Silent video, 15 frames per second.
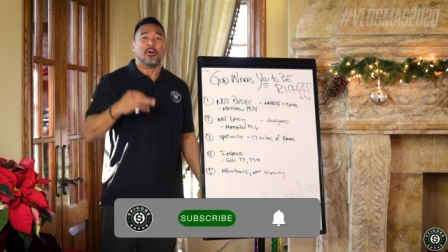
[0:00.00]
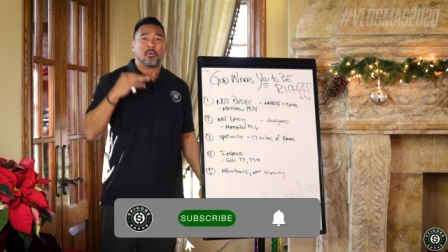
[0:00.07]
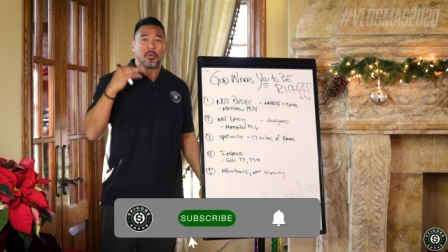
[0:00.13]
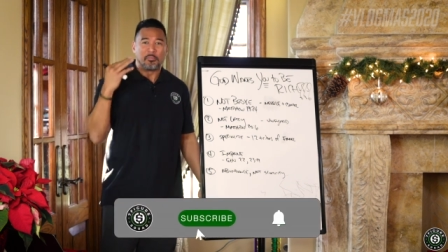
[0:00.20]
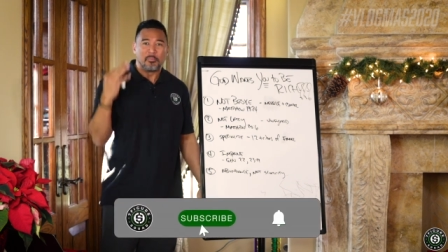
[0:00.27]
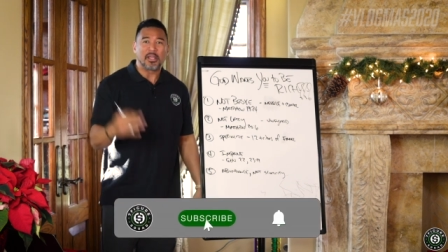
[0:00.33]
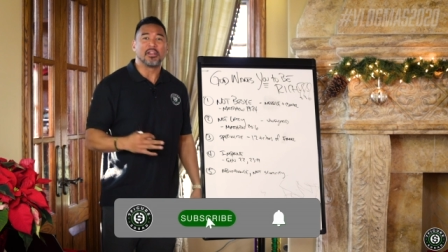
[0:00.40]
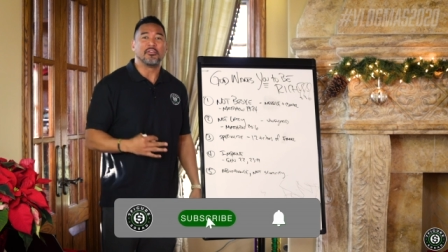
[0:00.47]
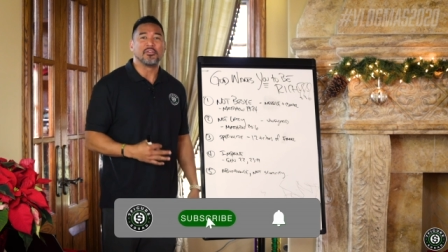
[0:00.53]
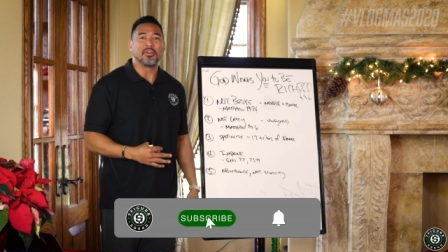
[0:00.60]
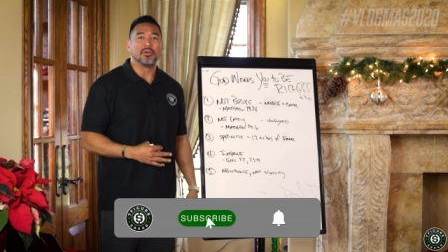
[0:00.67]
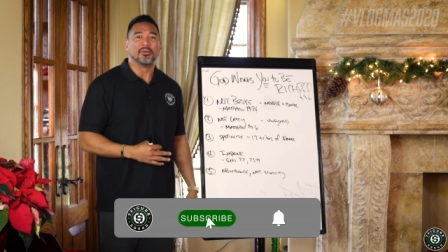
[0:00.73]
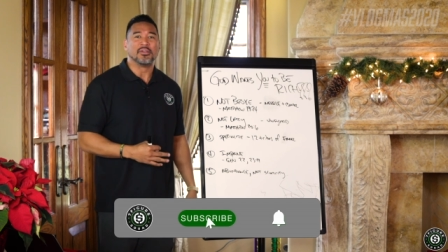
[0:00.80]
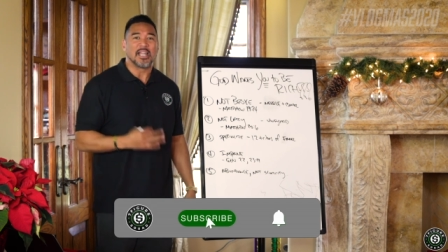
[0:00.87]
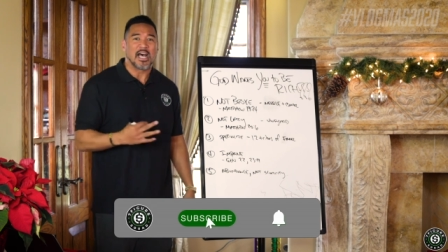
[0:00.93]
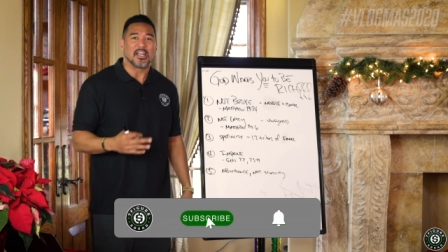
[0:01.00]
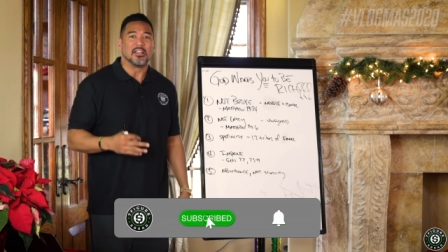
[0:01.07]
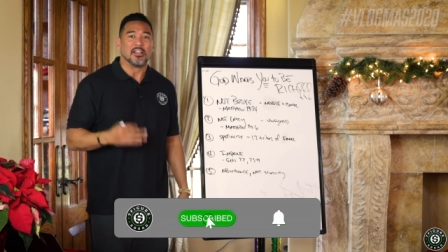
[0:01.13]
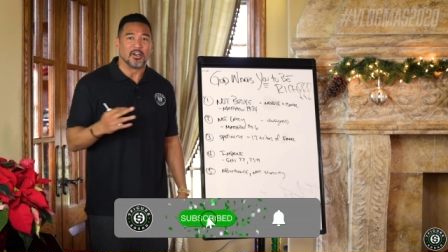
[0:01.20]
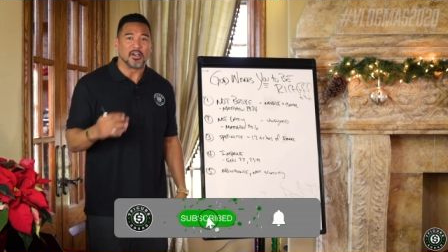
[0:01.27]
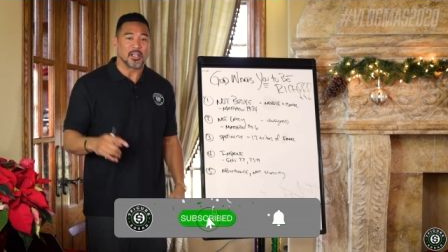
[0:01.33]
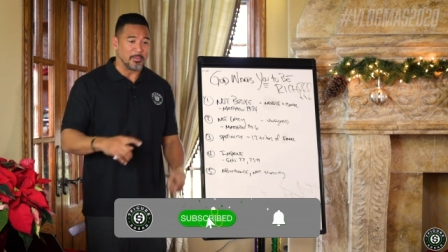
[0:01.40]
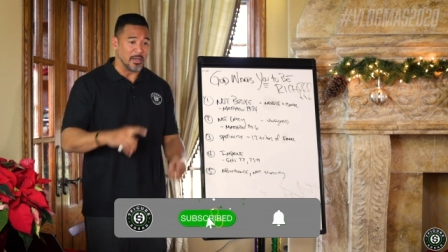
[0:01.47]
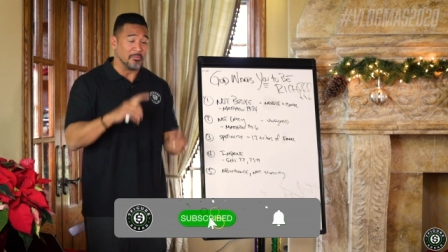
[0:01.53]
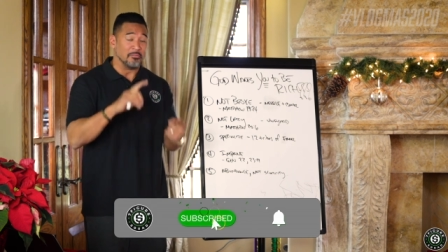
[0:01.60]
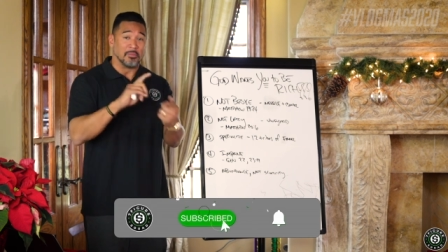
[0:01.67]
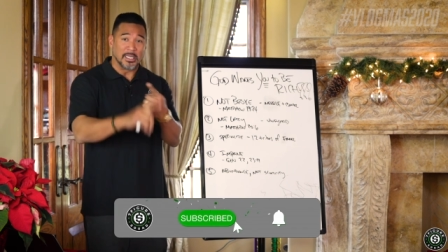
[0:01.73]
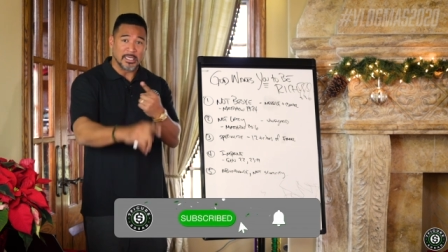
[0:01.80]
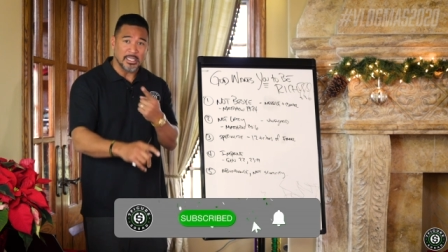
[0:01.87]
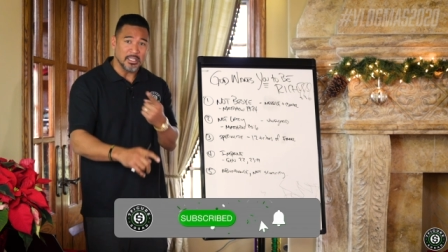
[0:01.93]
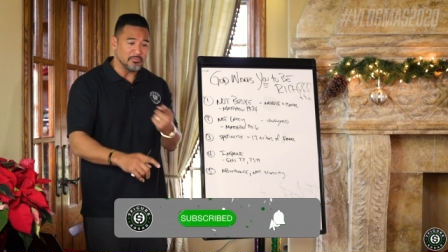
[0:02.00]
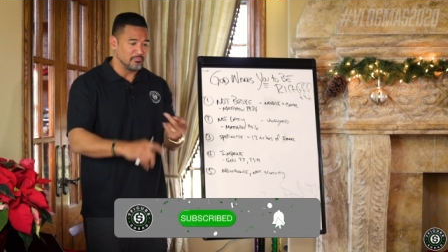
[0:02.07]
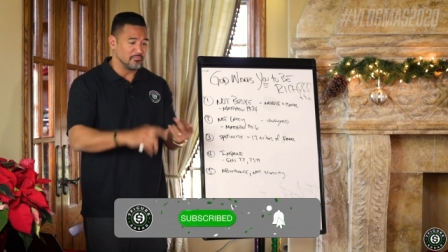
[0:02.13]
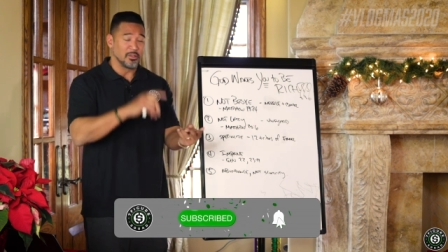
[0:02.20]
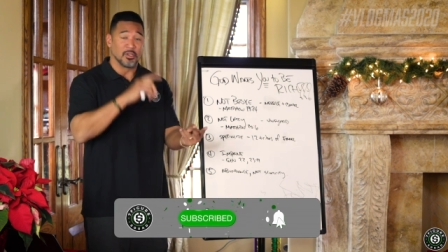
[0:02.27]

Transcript: with many of you not learning about money,